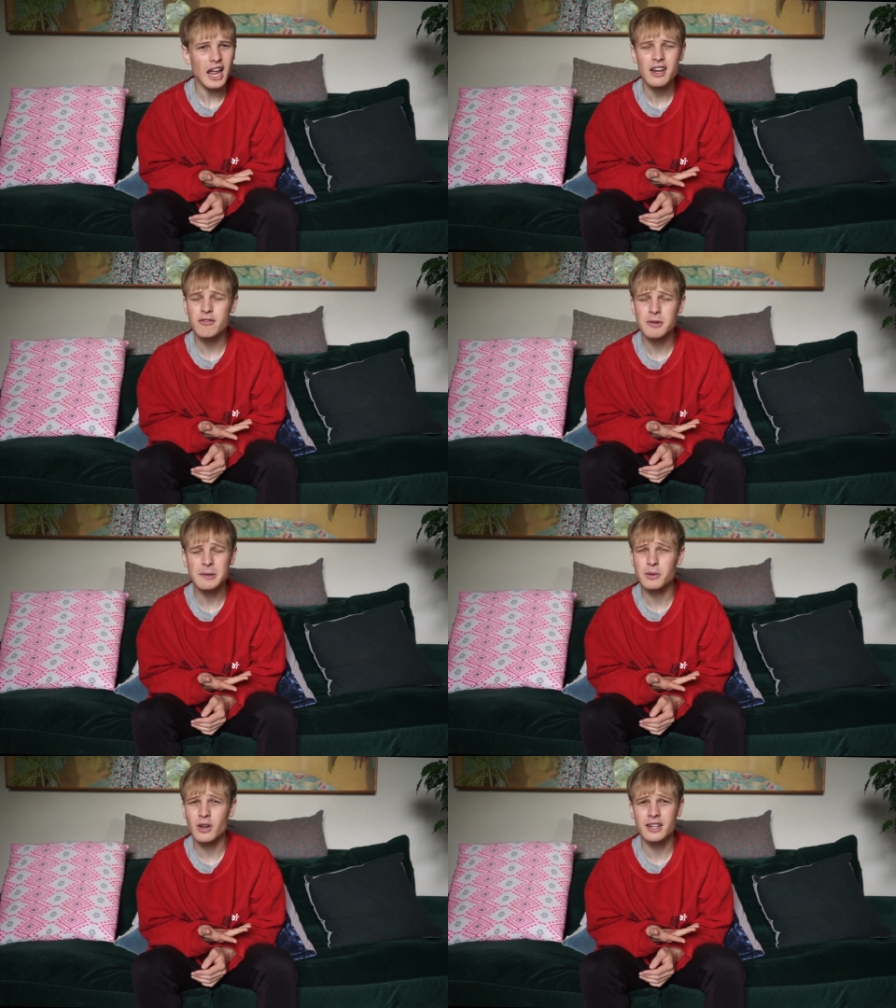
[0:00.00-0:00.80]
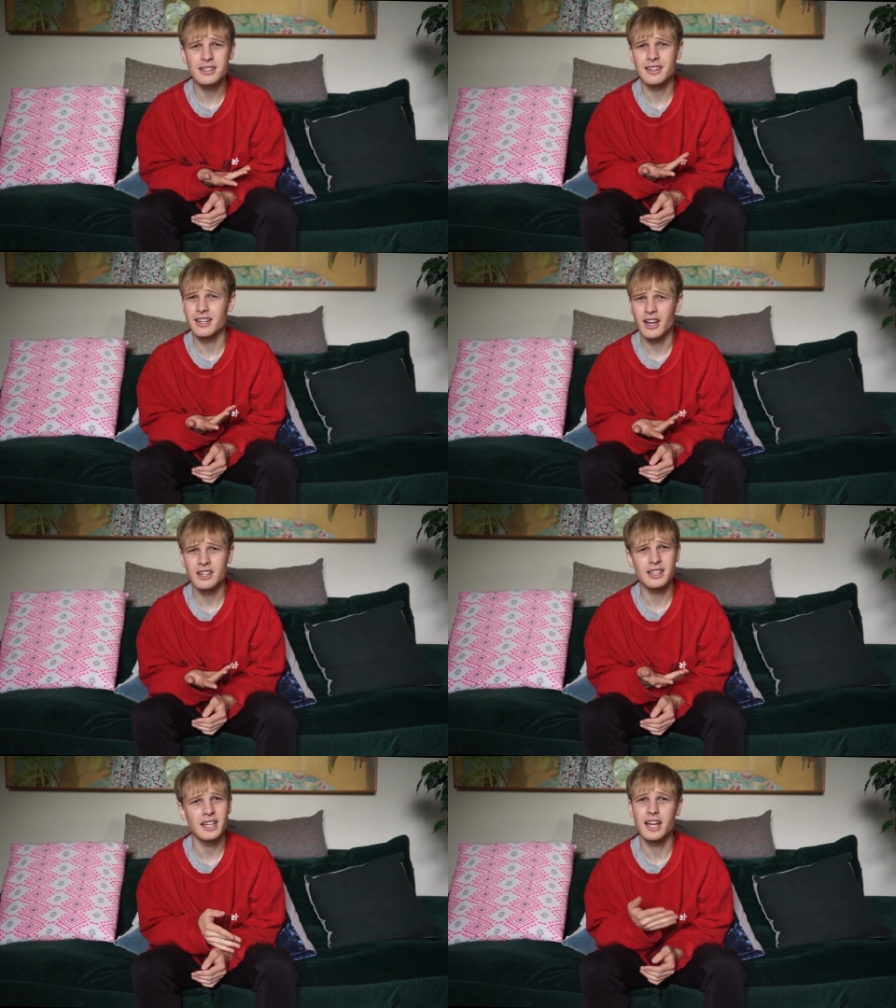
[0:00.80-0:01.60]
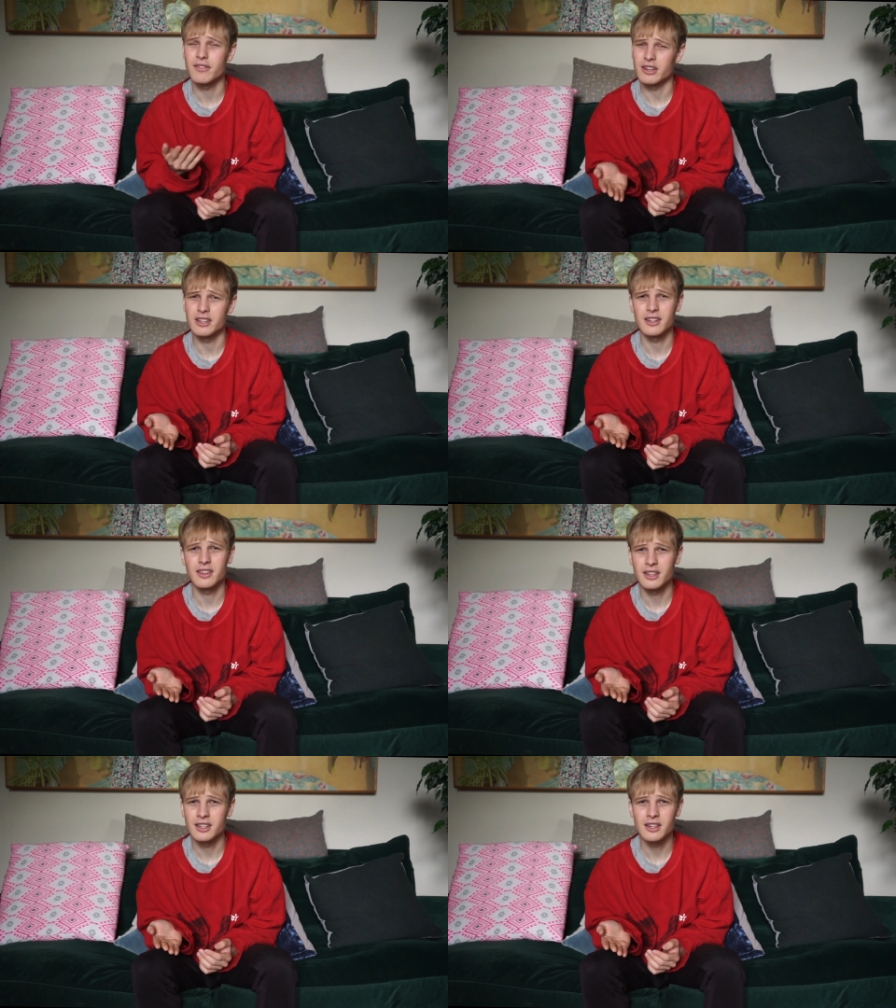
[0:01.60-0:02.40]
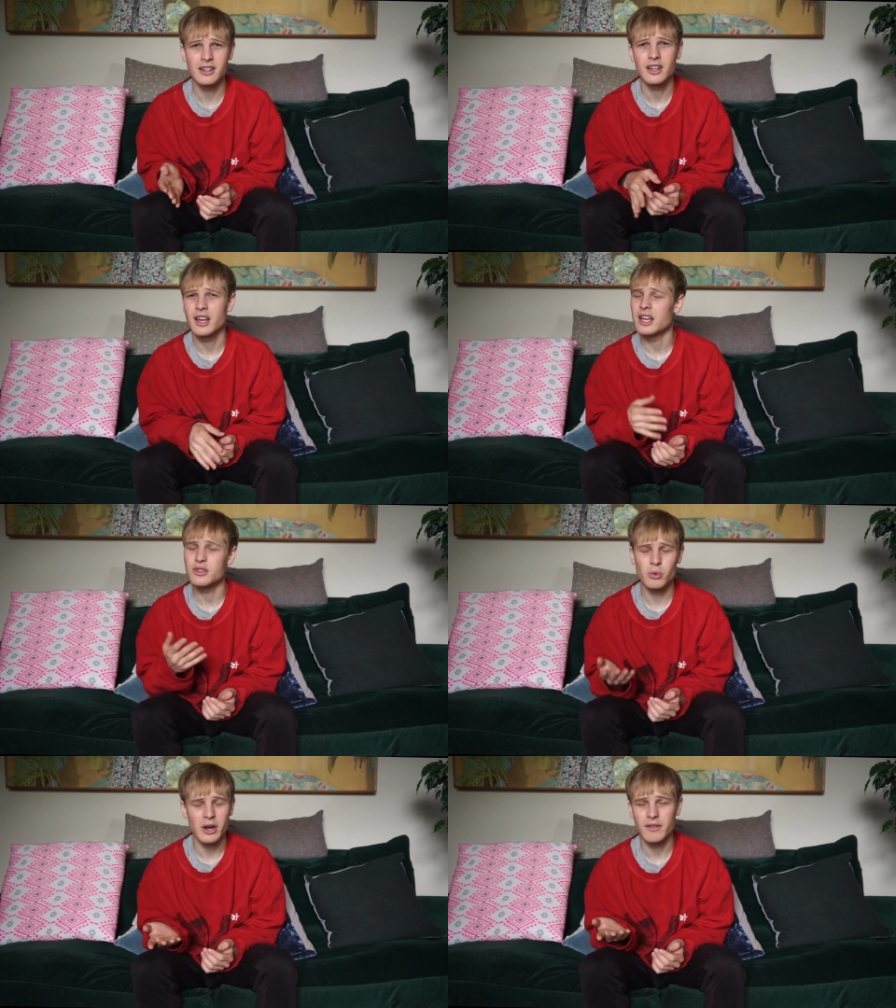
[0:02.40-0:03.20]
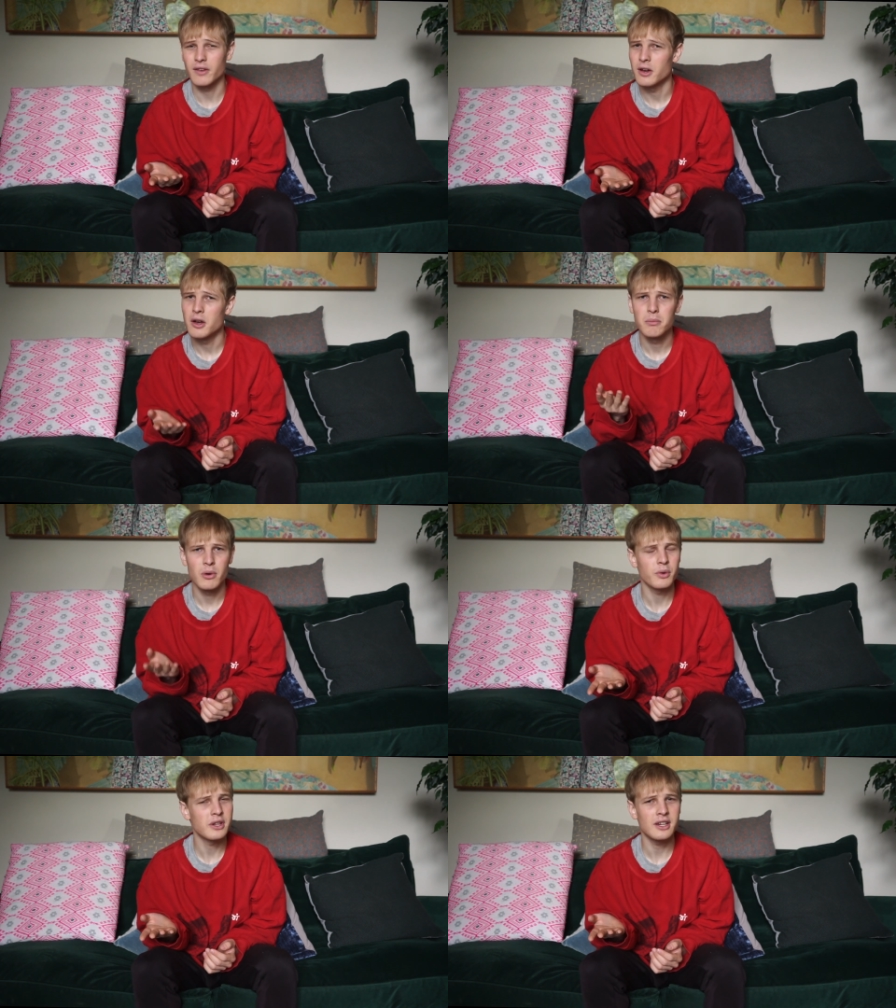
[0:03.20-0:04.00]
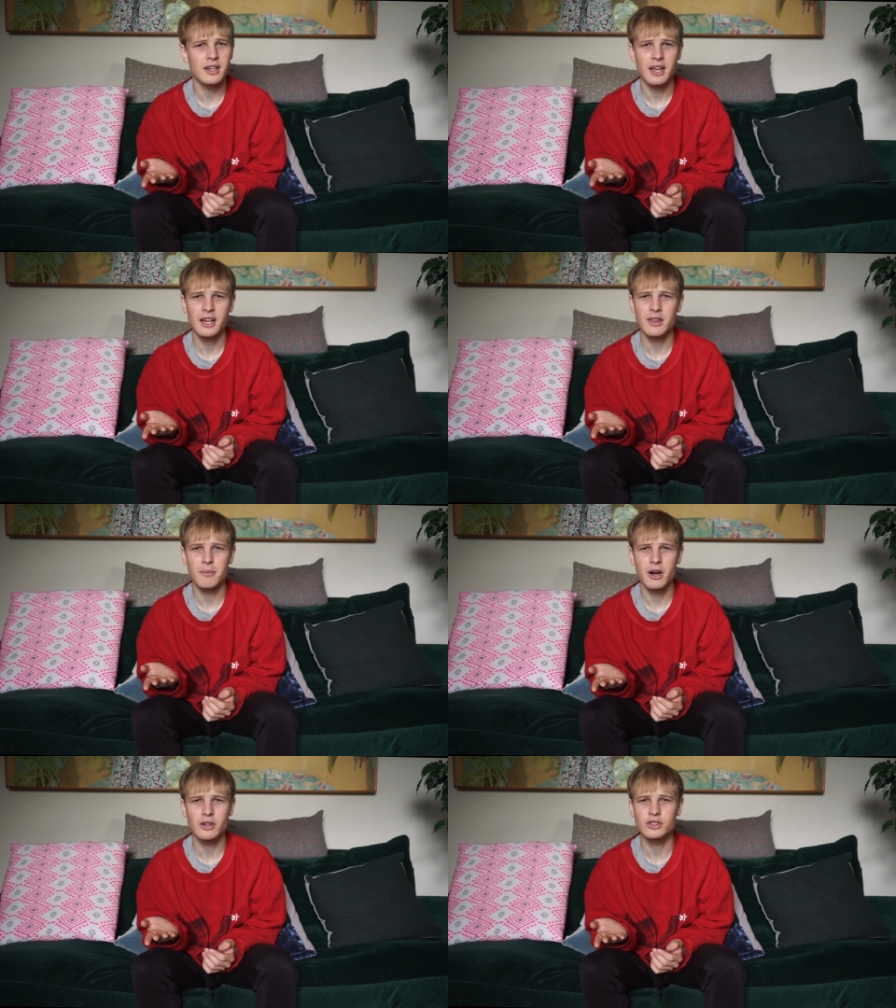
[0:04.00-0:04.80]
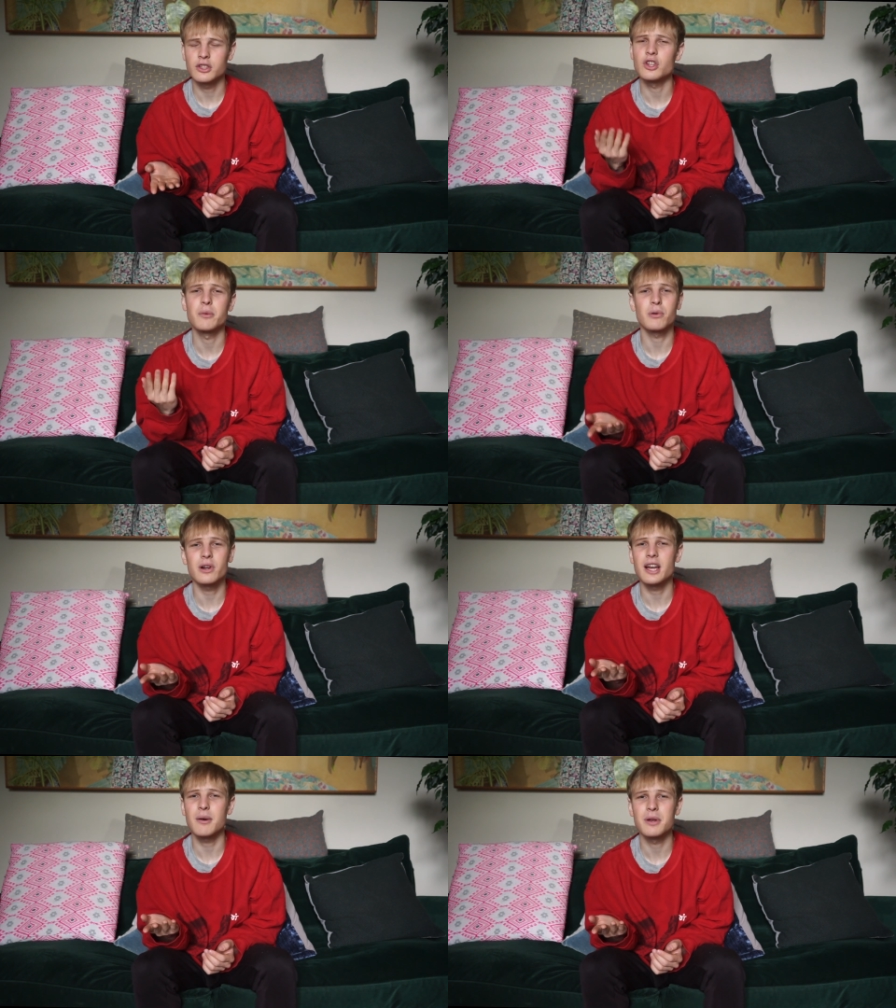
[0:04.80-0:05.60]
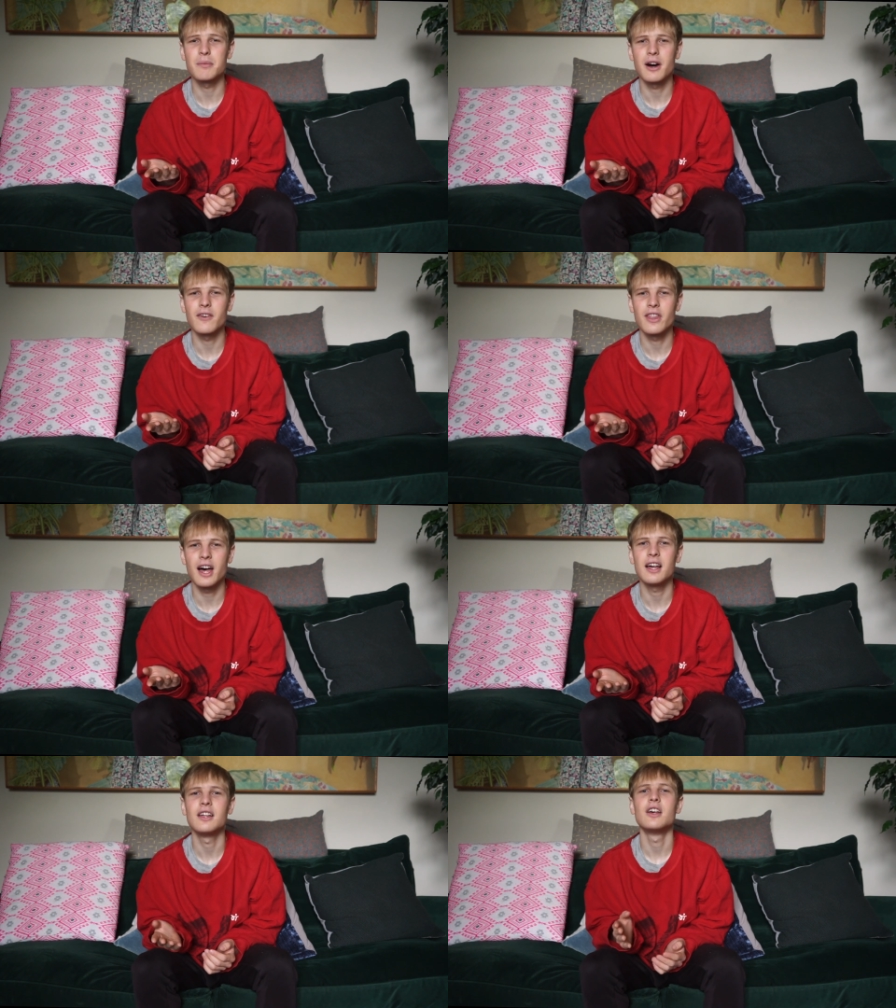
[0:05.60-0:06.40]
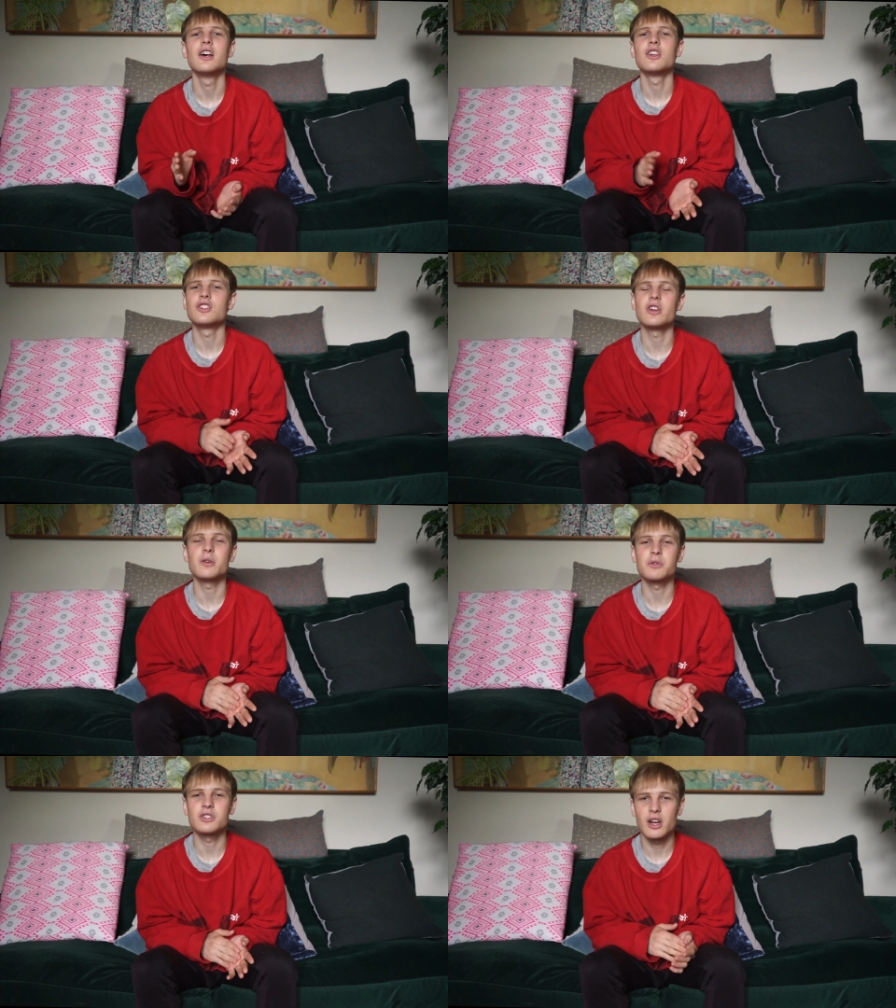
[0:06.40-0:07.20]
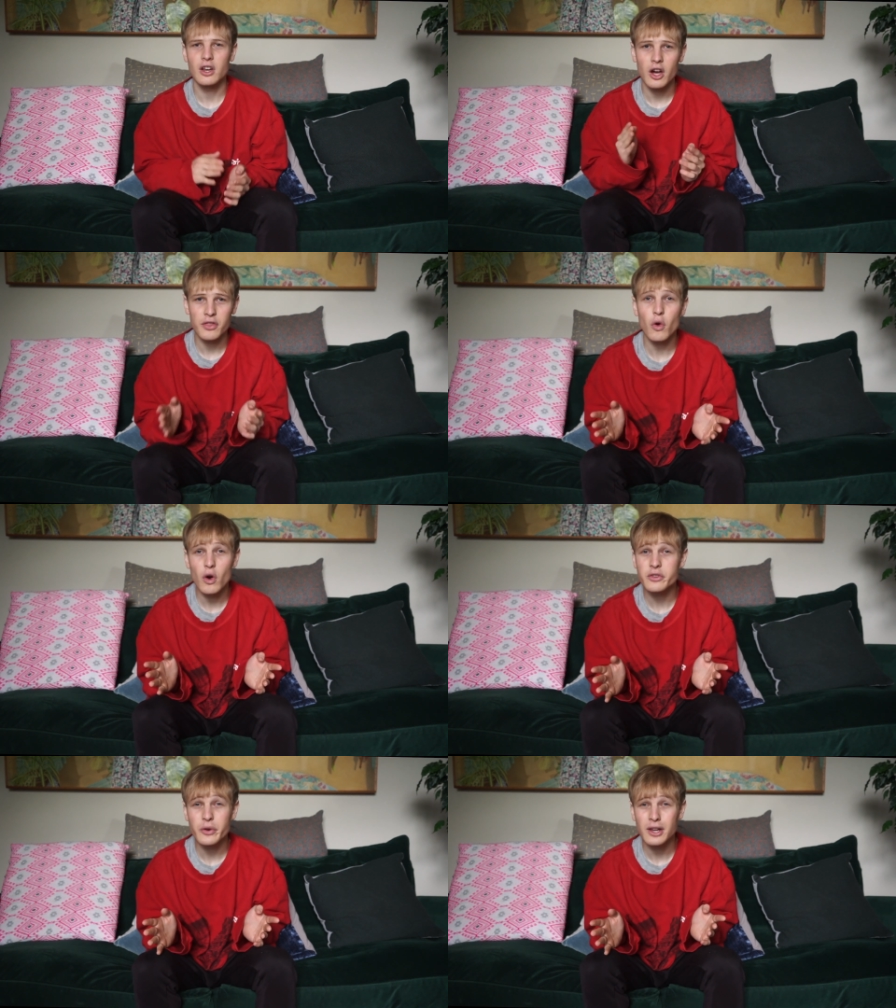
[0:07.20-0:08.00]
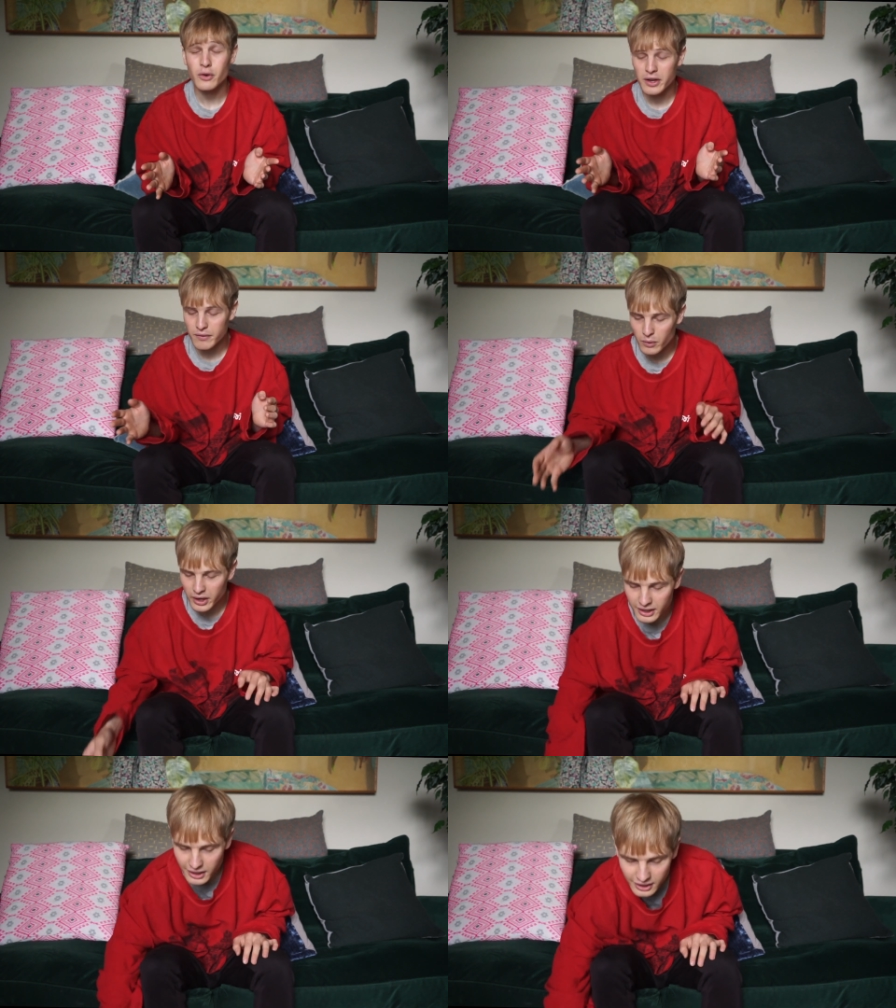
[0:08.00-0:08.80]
And if people liked it, they liked it. If they didn't, they didn't. It's whatever. But we did hit the milestone, so I'm pretty happy about that. So in return, I thought I'd do a little giveaway.